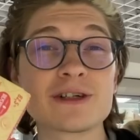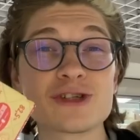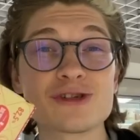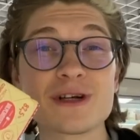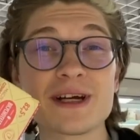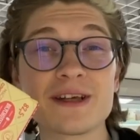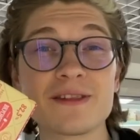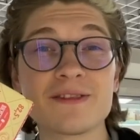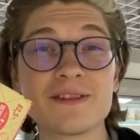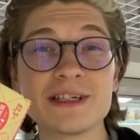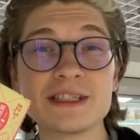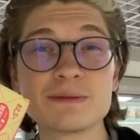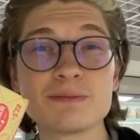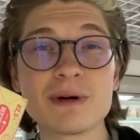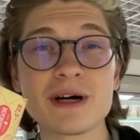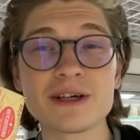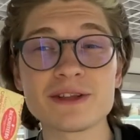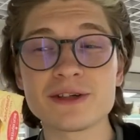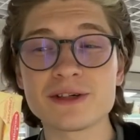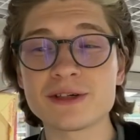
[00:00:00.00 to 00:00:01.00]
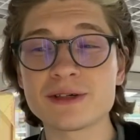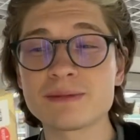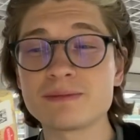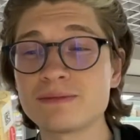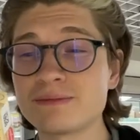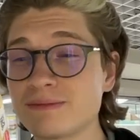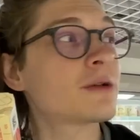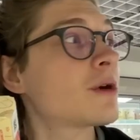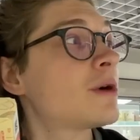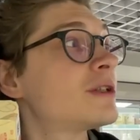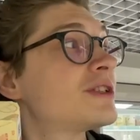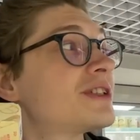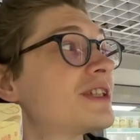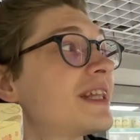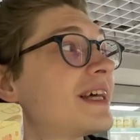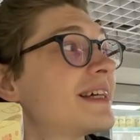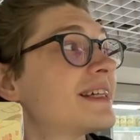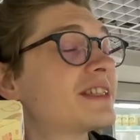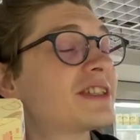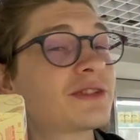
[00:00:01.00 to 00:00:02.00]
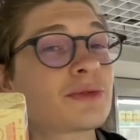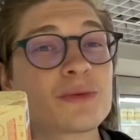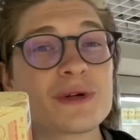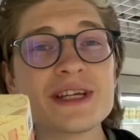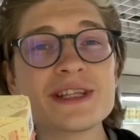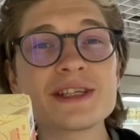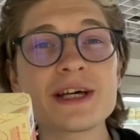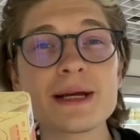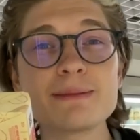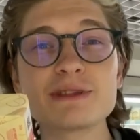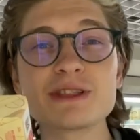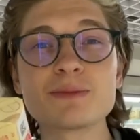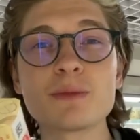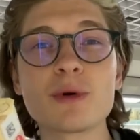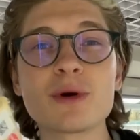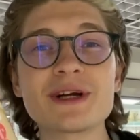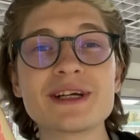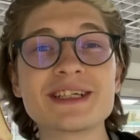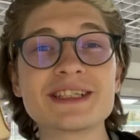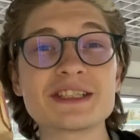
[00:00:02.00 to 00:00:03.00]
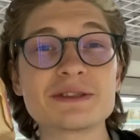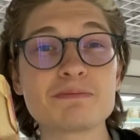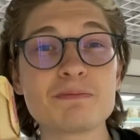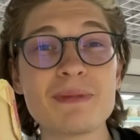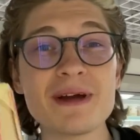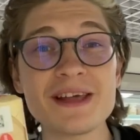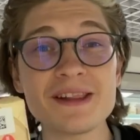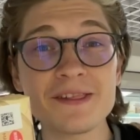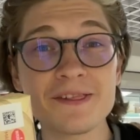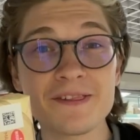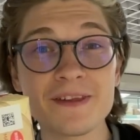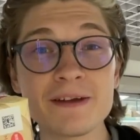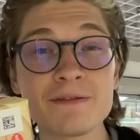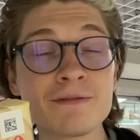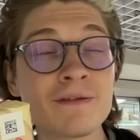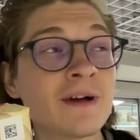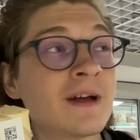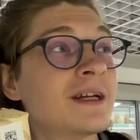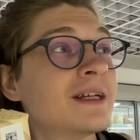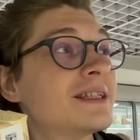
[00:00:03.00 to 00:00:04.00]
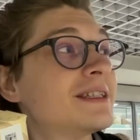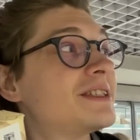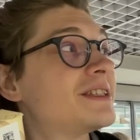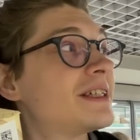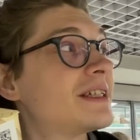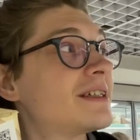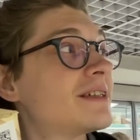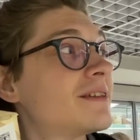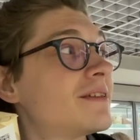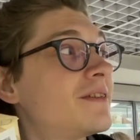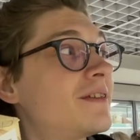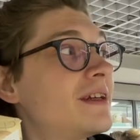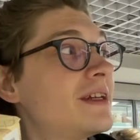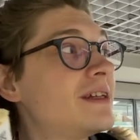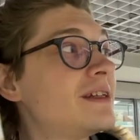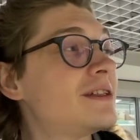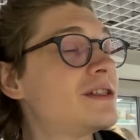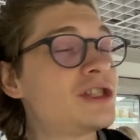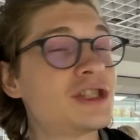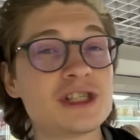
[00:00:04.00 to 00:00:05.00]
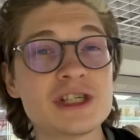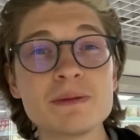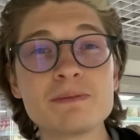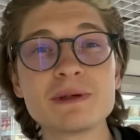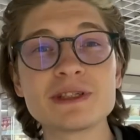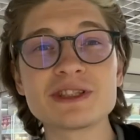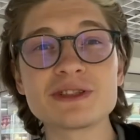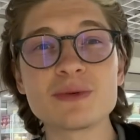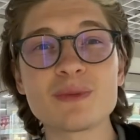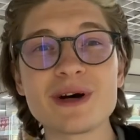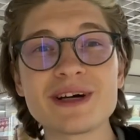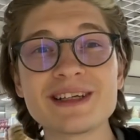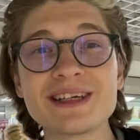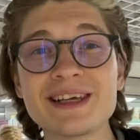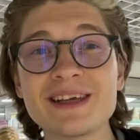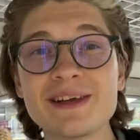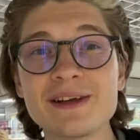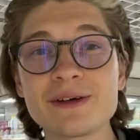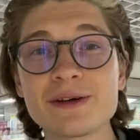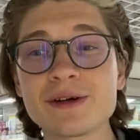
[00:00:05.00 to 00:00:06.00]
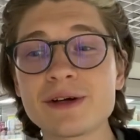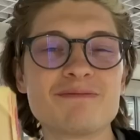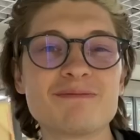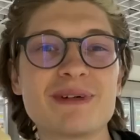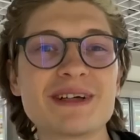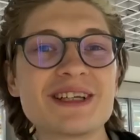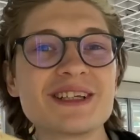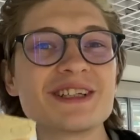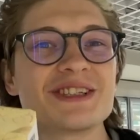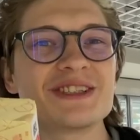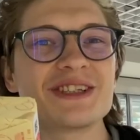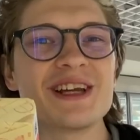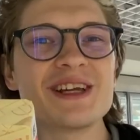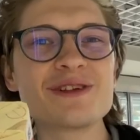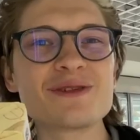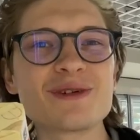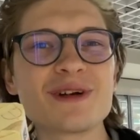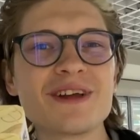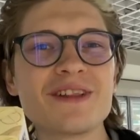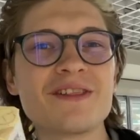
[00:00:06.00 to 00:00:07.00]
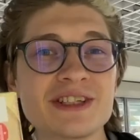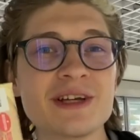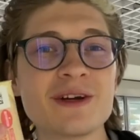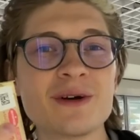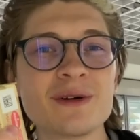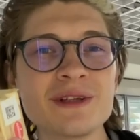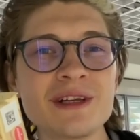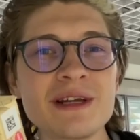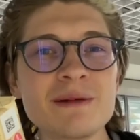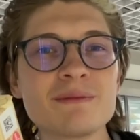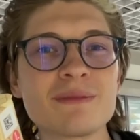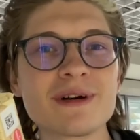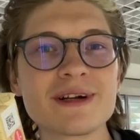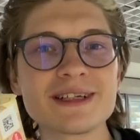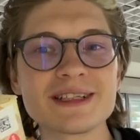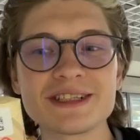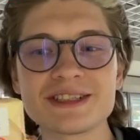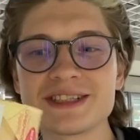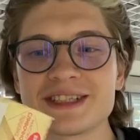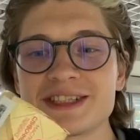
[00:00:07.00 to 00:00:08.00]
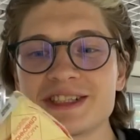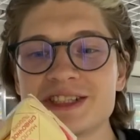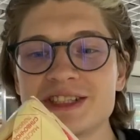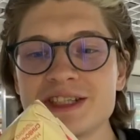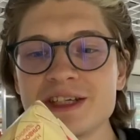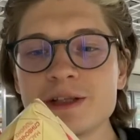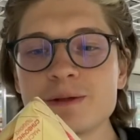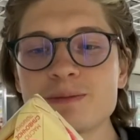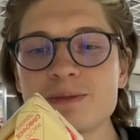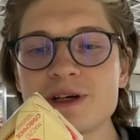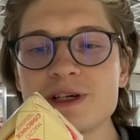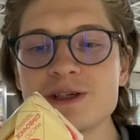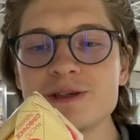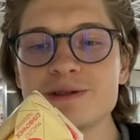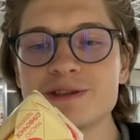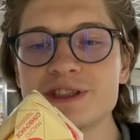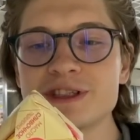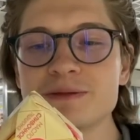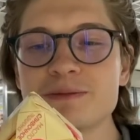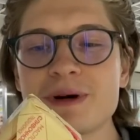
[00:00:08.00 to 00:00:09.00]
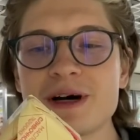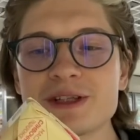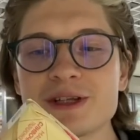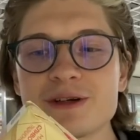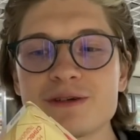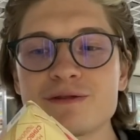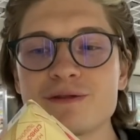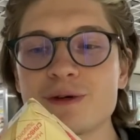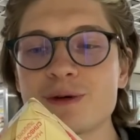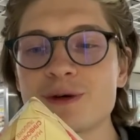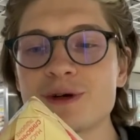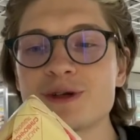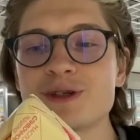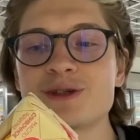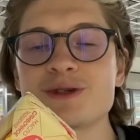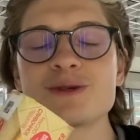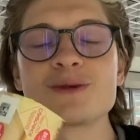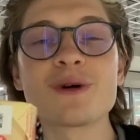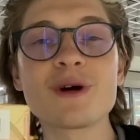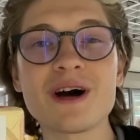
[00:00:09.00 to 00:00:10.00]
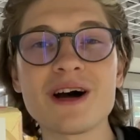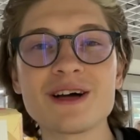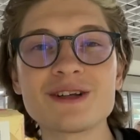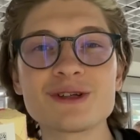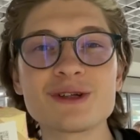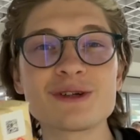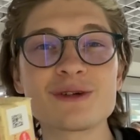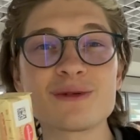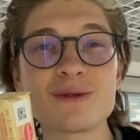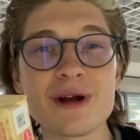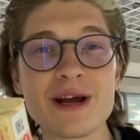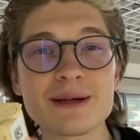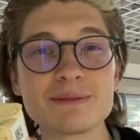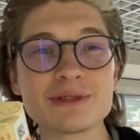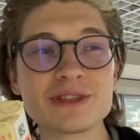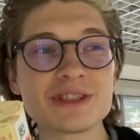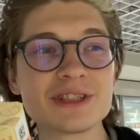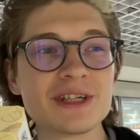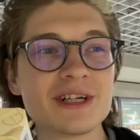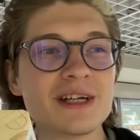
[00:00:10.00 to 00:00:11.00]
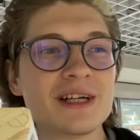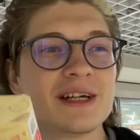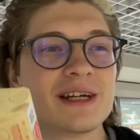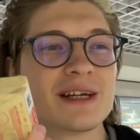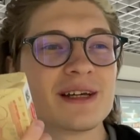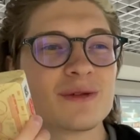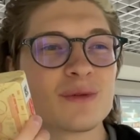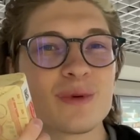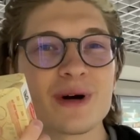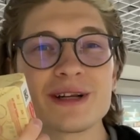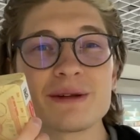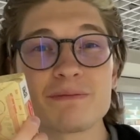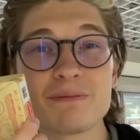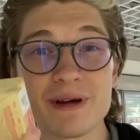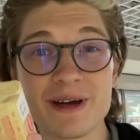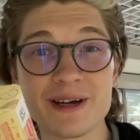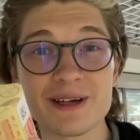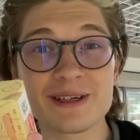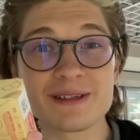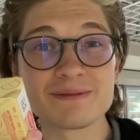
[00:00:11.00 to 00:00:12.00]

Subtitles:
tried this butter, costs like 3 times more expensive than the cheapest one here, but it is literally the only brand that still produces butter for 200 grams in one pack.